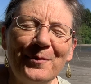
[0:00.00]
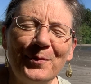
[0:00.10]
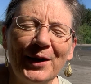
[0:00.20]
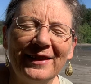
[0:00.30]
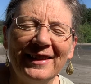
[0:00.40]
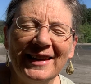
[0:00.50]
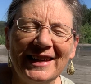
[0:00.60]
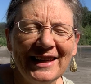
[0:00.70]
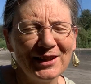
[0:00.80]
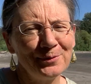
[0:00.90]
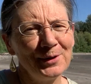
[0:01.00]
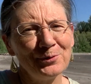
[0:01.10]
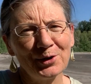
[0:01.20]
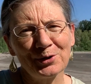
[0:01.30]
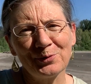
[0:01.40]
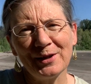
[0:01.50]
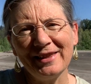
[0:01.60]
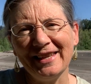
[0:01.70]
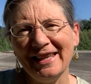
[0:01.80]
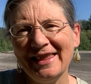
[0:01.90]
But they need to be worked with
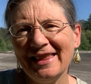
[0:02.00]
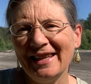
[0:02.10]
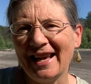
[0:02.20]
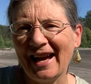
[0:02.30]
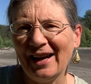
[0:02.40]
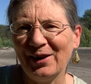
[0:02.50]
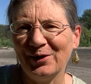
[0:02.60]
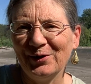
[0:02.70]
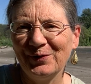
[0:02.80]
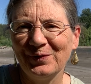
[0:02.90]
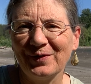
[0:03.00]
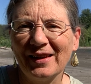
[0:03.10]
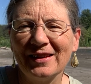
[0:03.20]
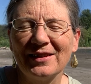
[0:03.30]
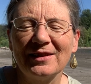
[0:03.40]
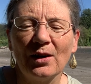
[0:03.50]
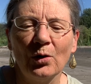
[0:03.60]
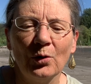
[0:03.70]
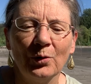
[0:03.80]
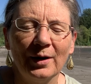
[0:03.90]
in the now. So
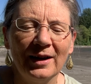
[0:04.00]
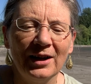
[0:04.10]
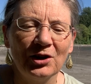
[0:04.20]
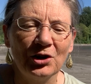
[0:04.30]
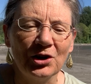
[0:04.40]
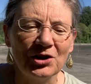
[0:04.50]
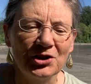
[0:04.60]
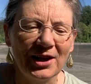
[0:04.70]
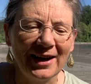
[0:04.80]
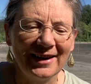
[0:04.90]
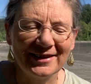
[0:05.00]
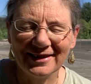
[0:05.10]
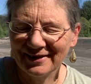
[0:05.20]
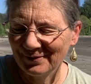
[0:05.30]
I encourage that.